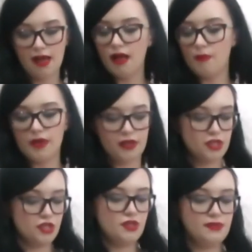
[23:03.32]
And I
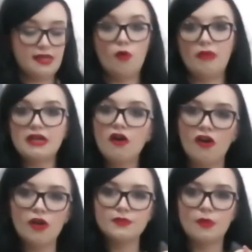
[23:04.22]
just use it on my
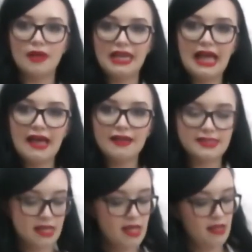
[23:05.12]
arms, on my
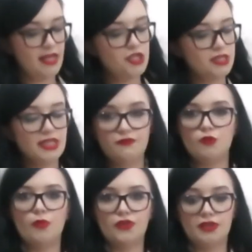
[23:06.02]
legs, and it just gives
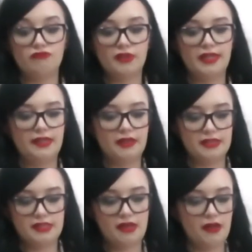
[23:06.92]
your body a really
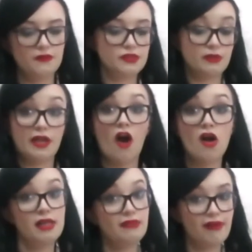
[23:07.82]
nice tone. So I
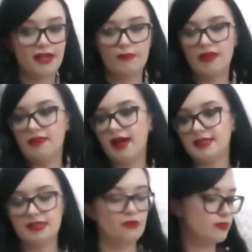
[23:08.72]
highly recommend that
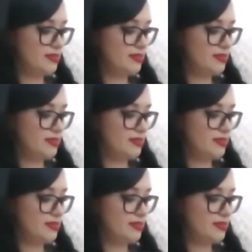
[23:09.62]
as a little